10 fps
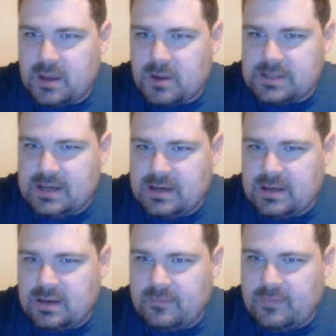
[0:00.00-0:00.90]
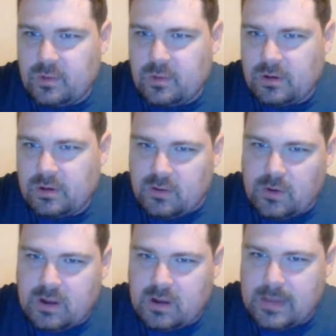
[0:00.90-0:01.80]
because I did get a viewer a little
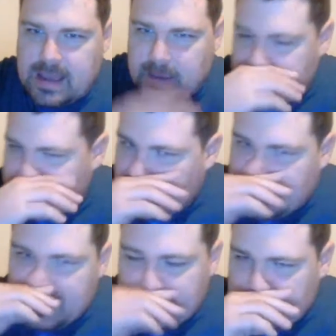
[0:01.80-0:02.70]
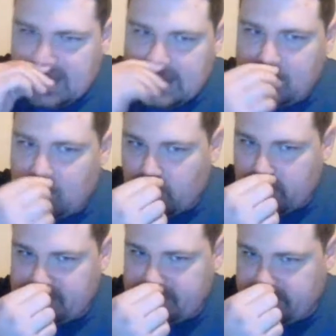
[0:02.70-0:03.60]
while back that they
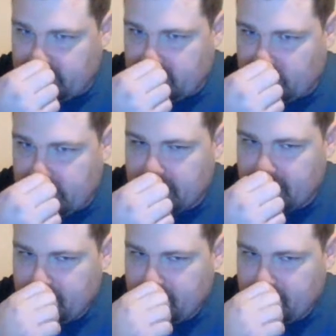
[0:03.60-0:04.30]
watched for a little bit.